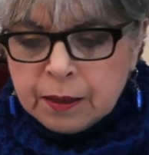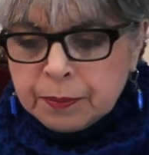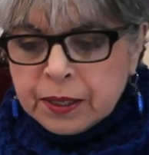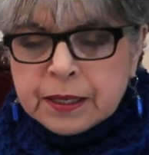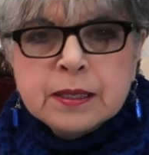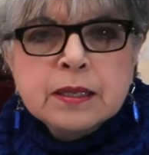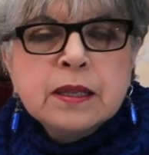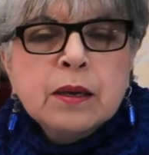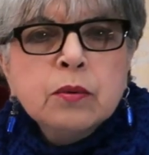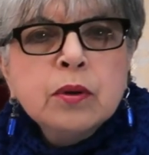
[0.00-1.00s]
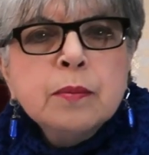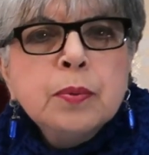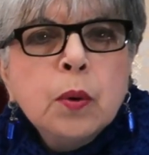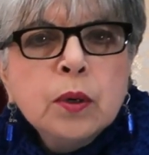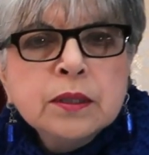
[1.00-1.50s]
and places that were
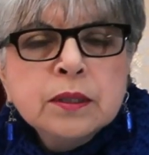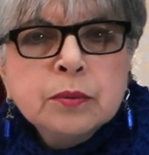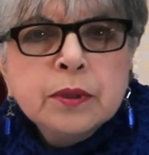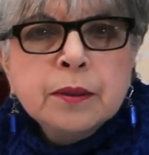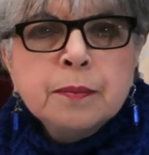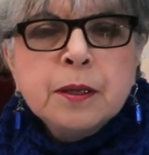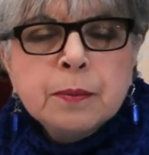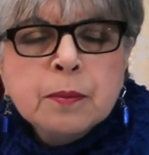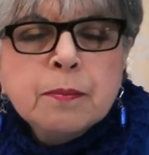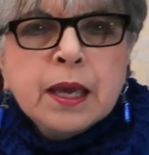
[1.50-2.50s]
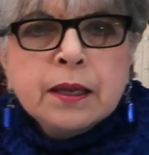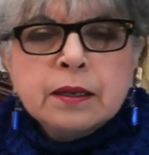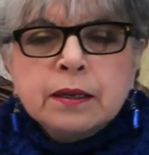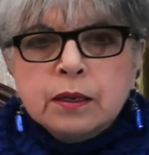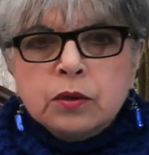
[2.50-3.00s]
important where people
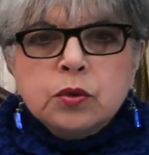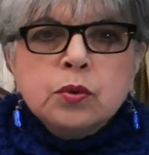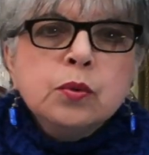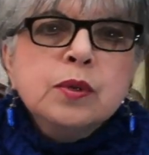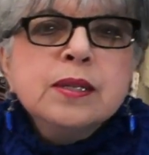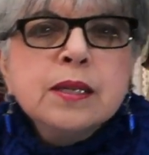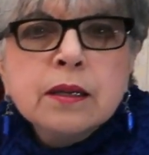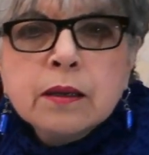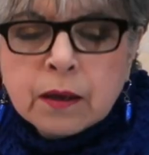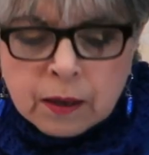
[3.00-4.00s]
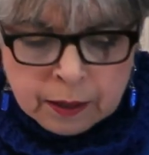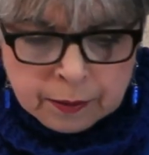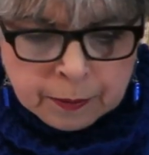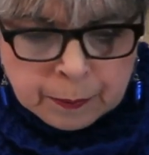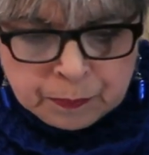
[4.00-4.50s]
met to seek
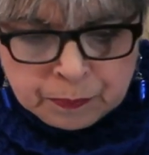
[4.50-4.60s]
God.